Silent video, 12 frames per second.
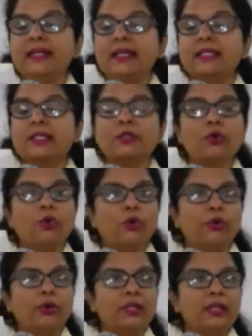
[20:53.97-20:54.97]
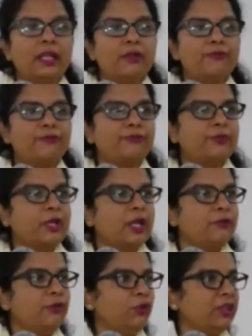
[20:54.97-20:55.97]
Yes, so there are
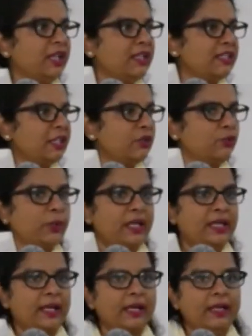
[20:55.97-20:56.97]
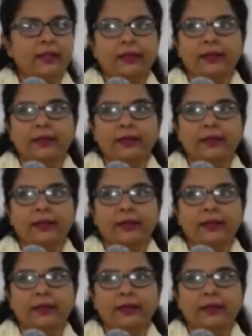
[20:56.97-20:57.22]
few things that we can,